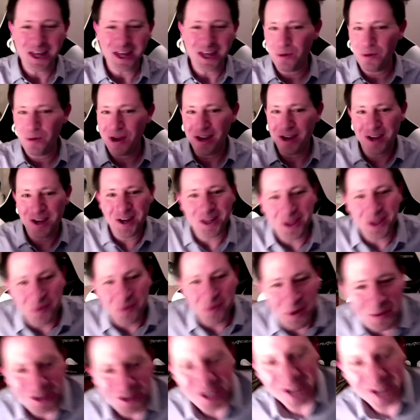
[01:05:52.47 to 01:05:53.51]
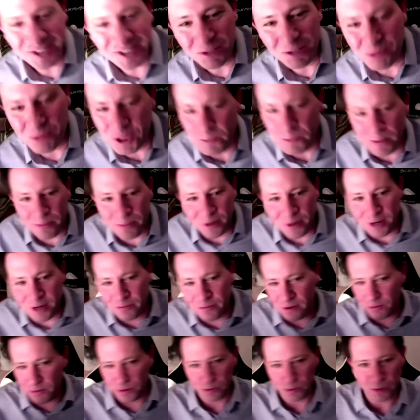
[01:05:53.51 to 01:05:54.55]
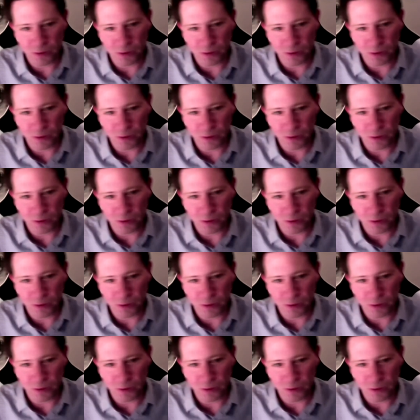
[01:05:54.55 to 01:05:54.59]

And the way the way we test them, just to be brief, we,